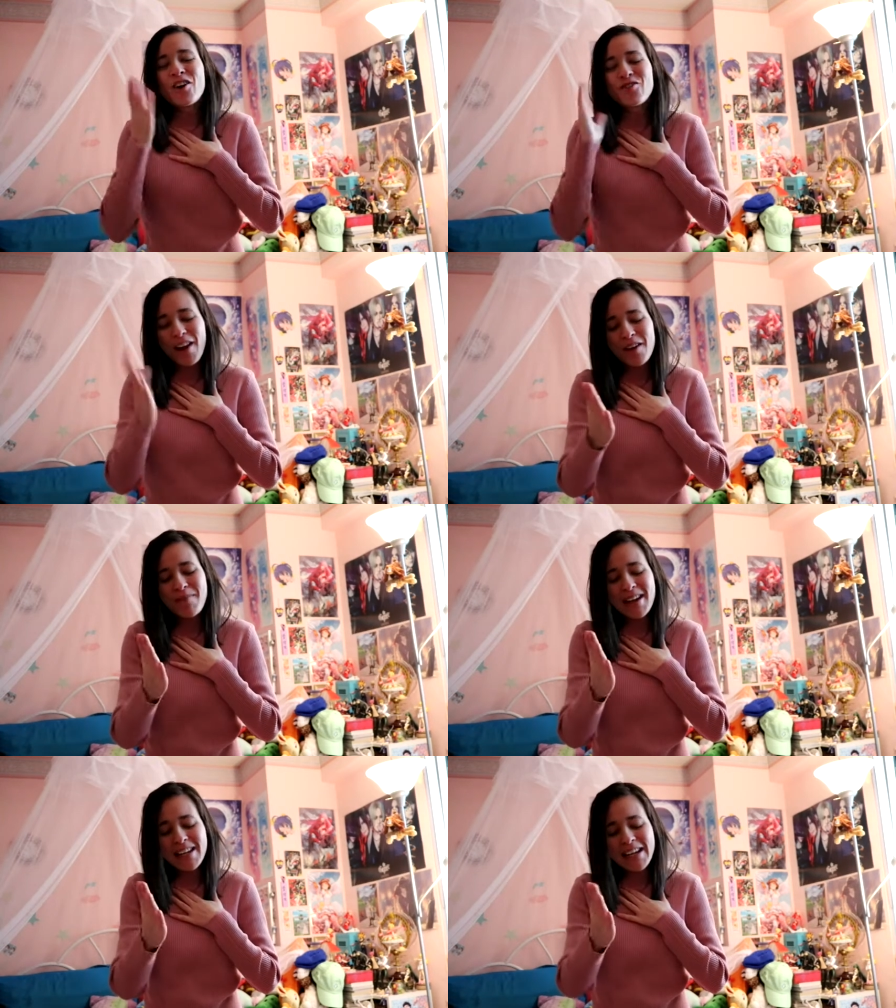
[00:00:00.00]

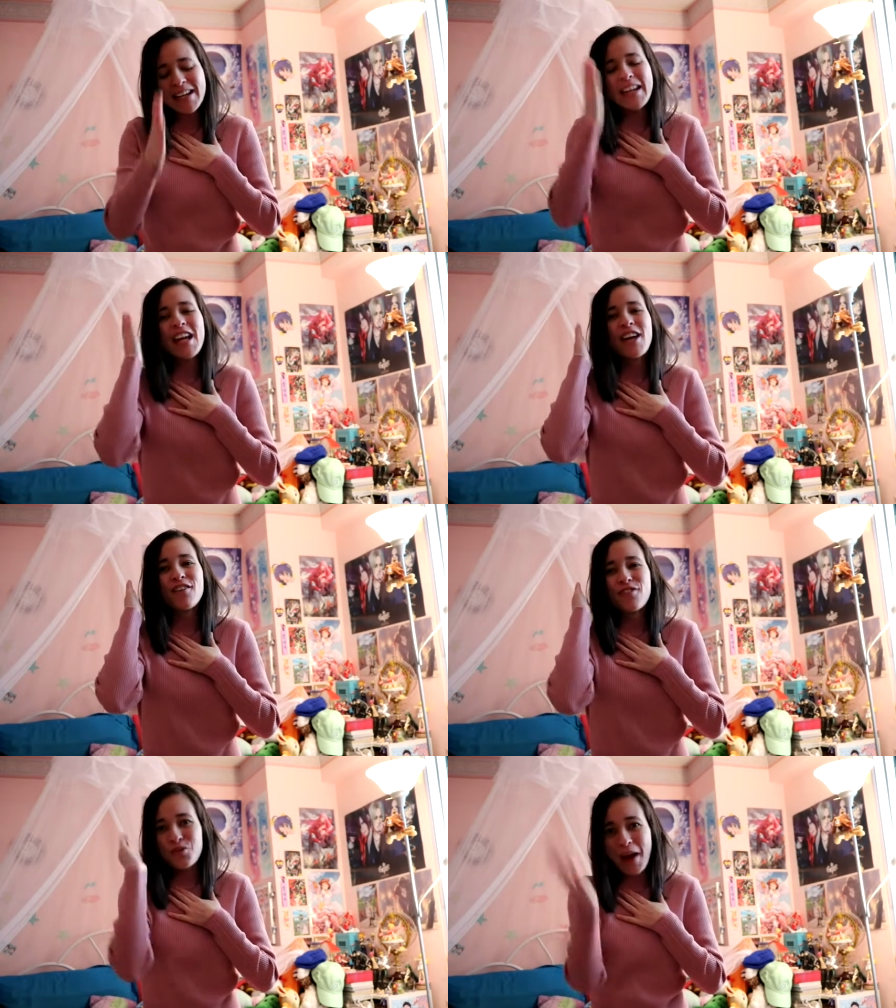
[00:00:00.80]
recommend it
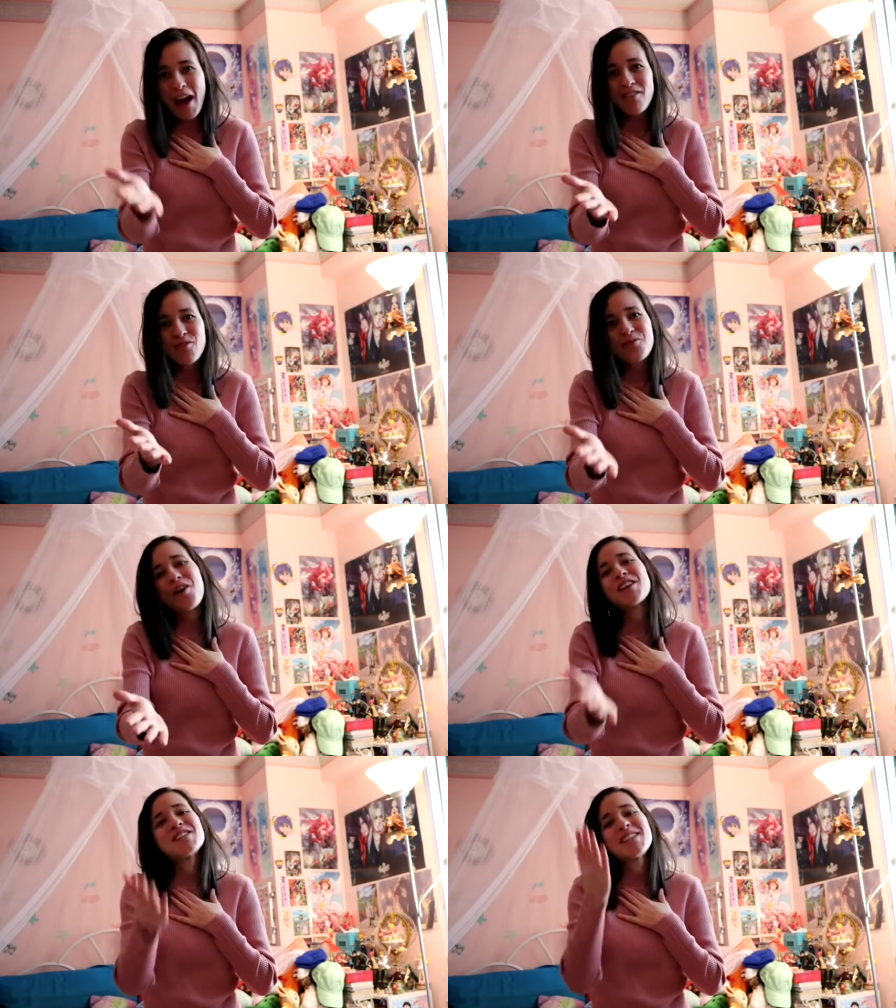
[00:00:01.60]
if you haven't
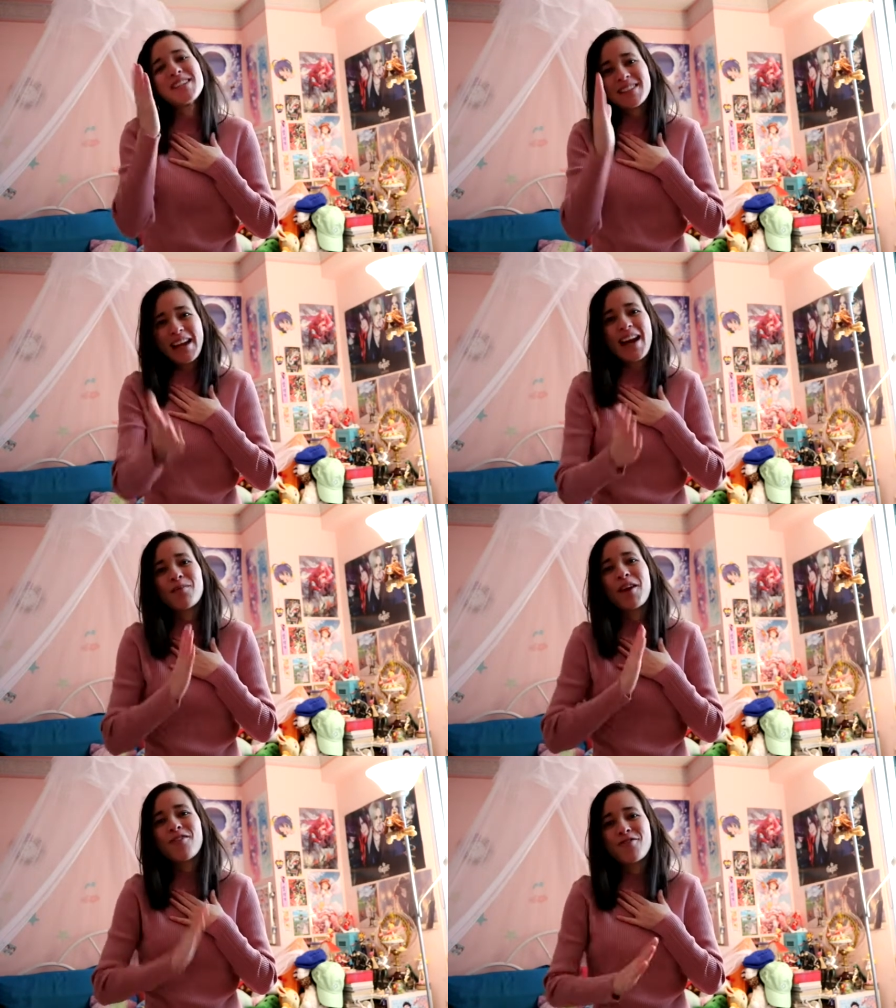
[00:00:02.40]
watched this
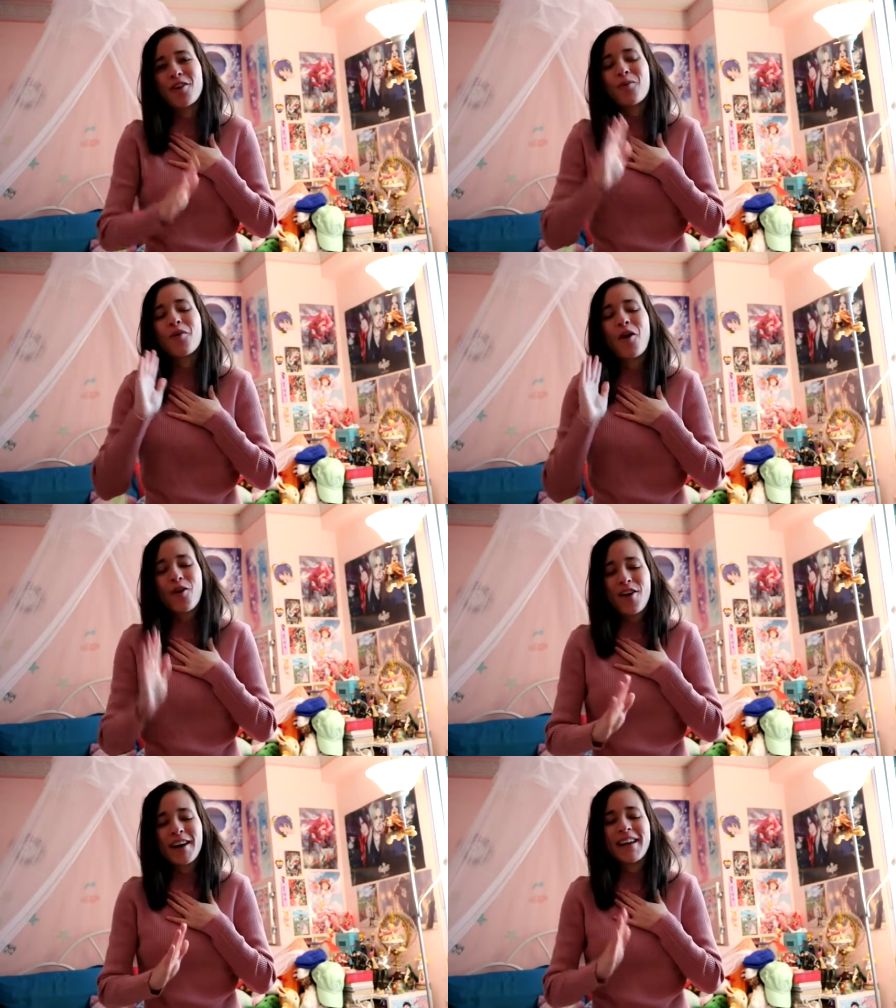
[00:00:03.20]
anime film
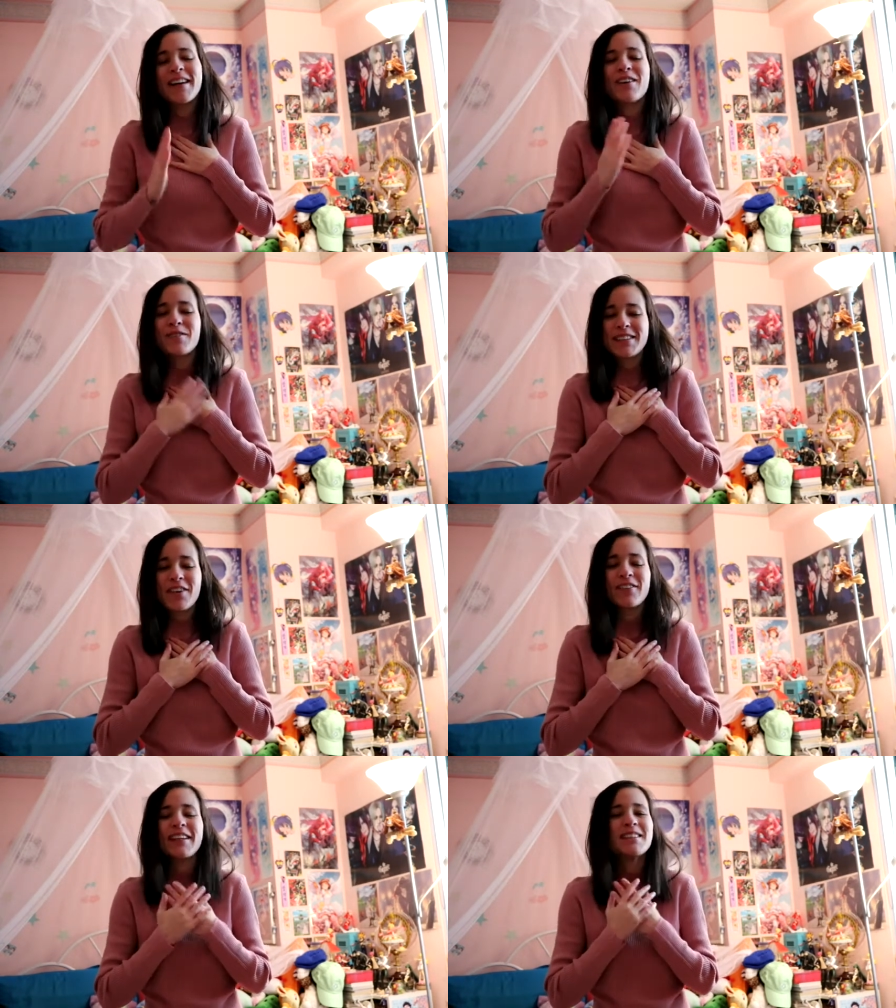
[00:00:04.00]
already. It was
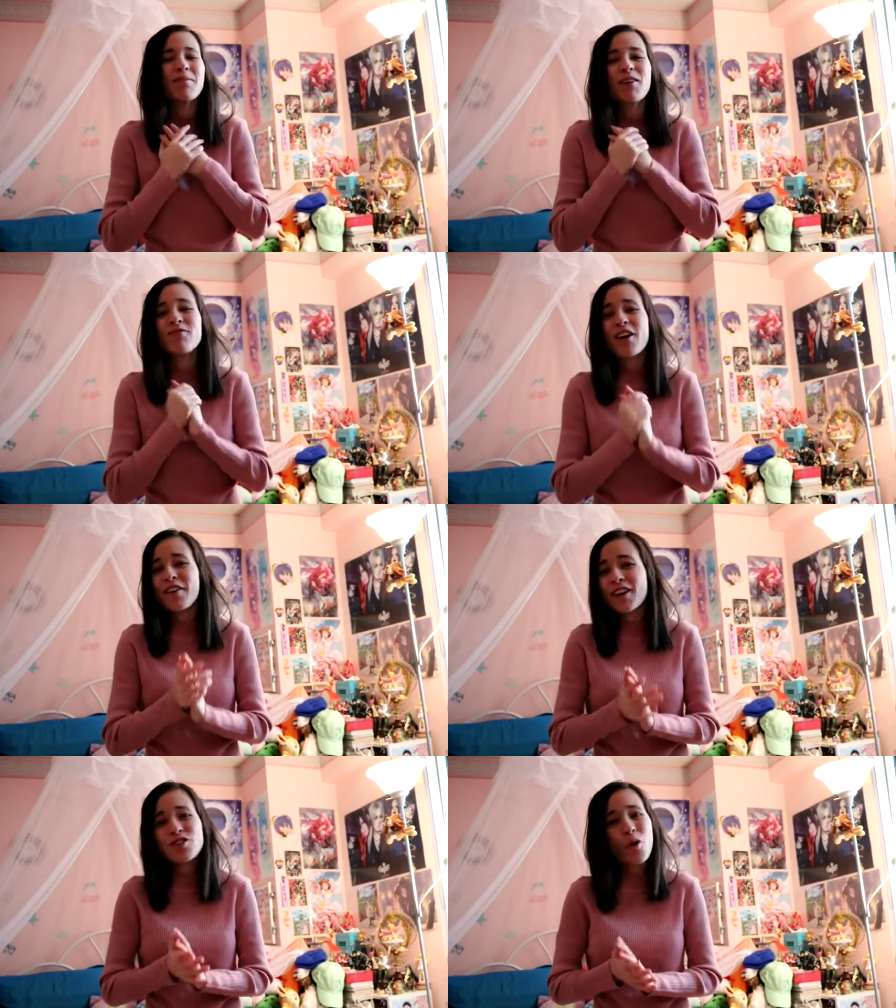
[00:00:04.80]
definitely something
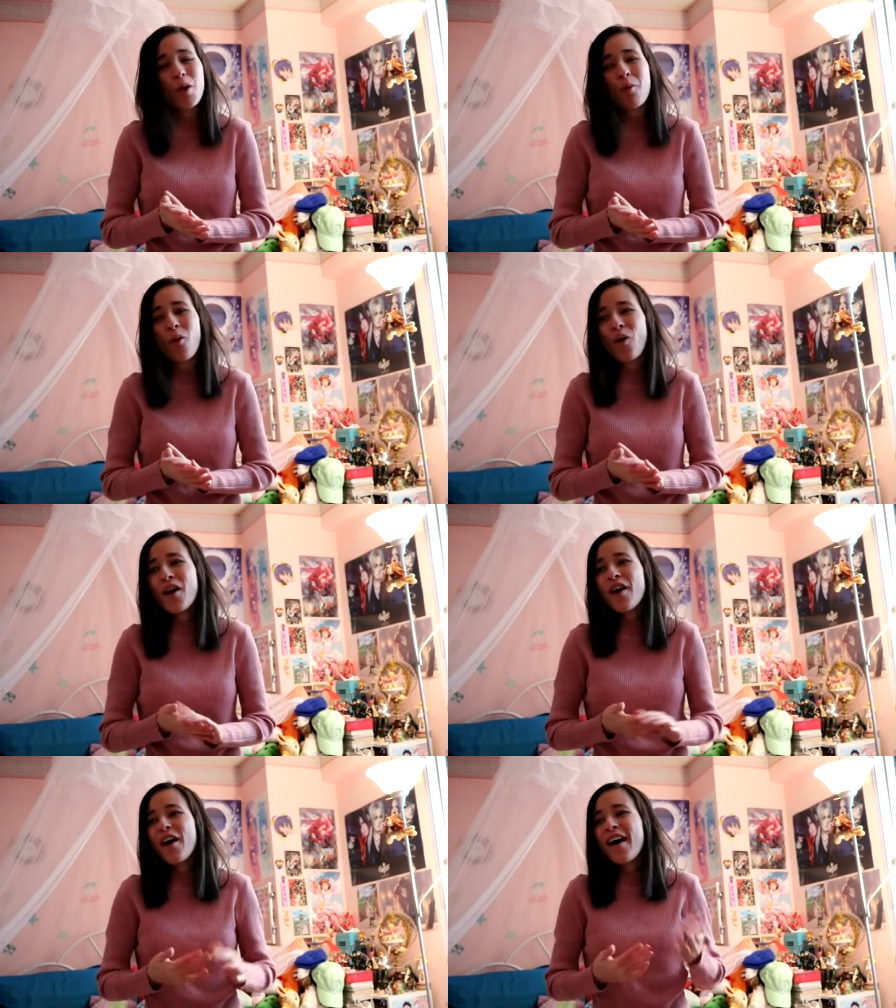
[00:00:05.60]
very enjoyable.
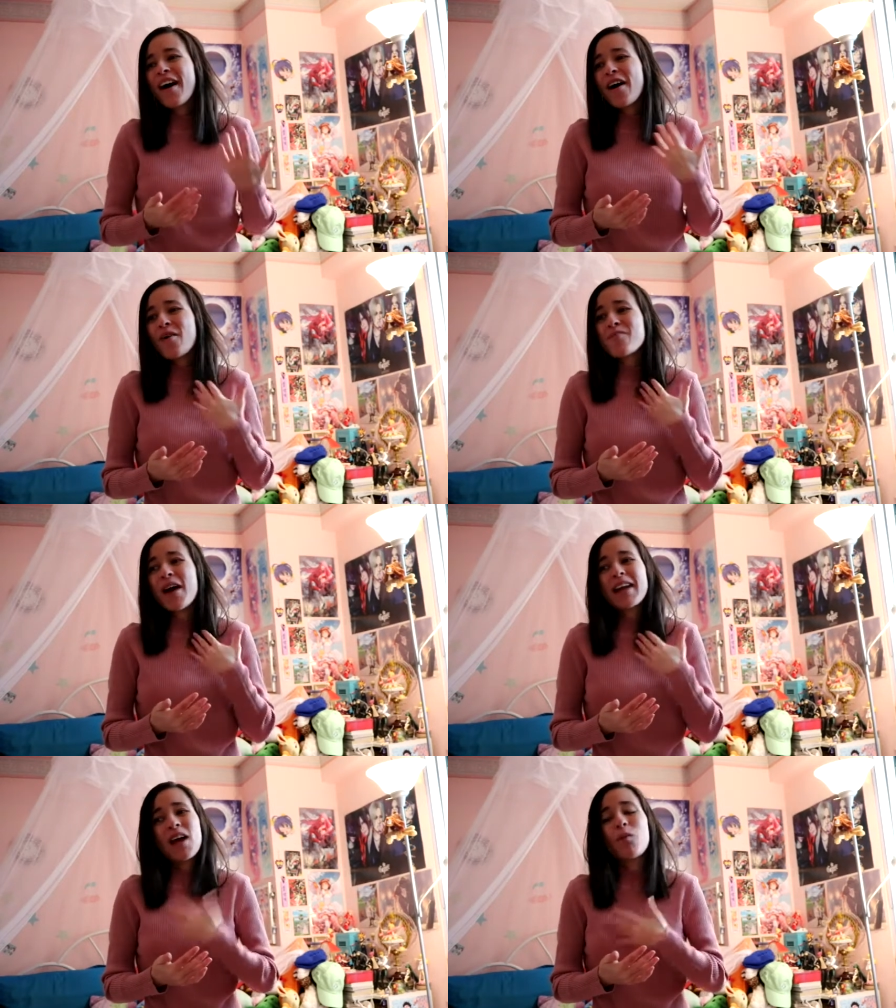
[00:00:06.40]

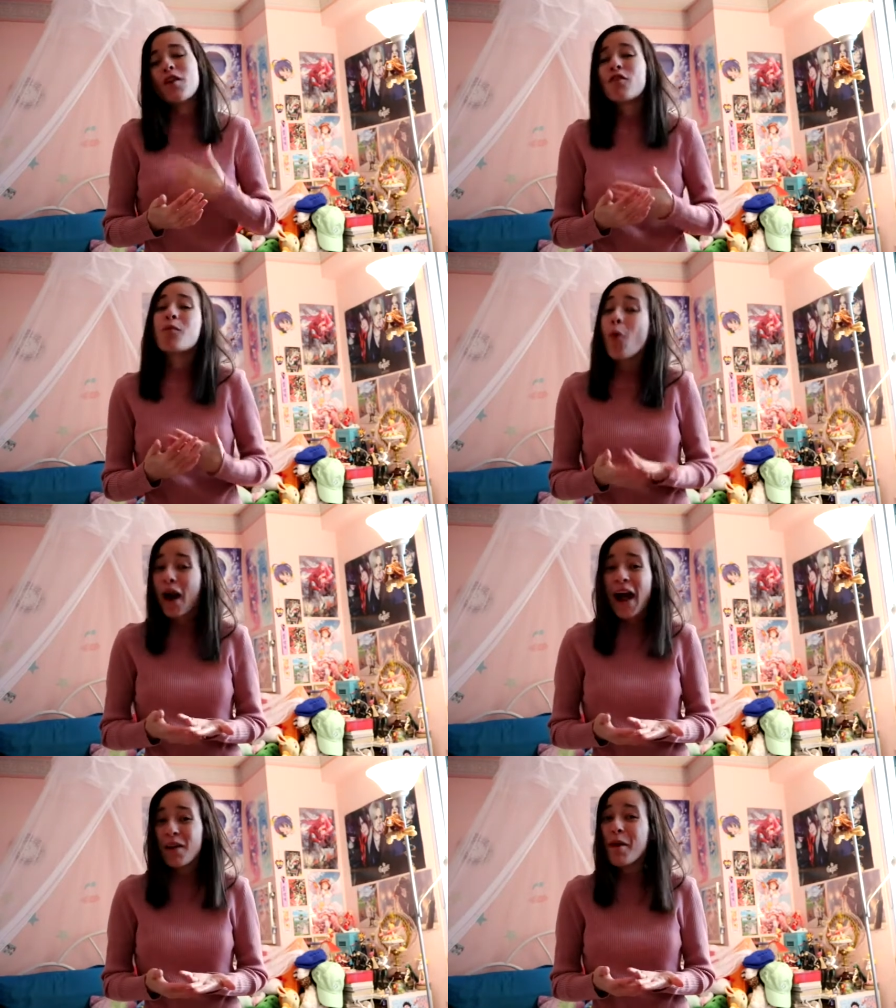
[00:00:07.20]
I can't wait for
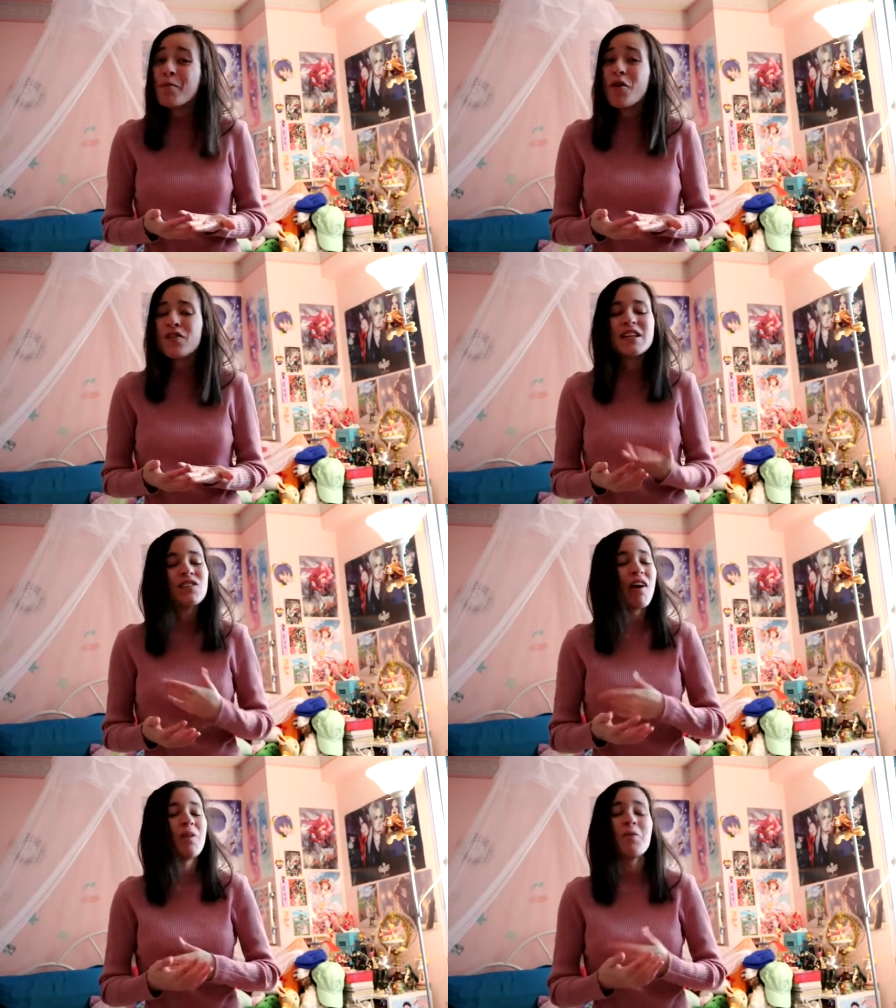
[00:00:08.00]
more anime movies.
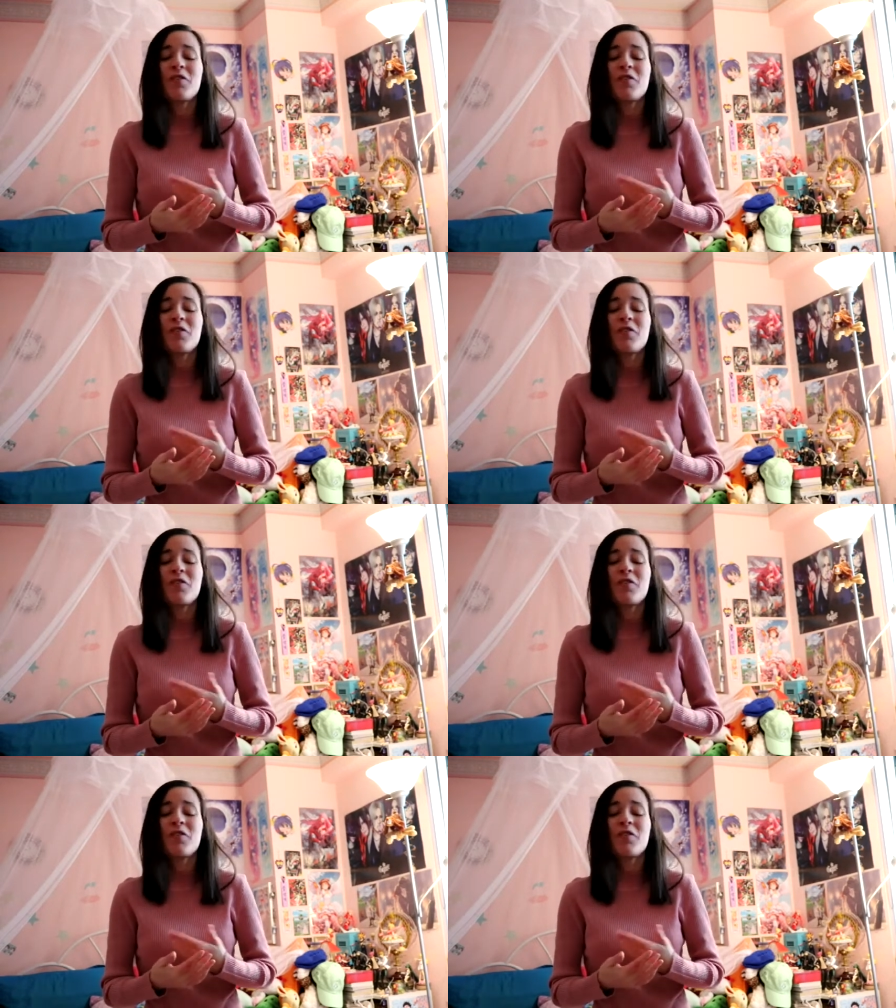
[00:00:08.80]
Fathom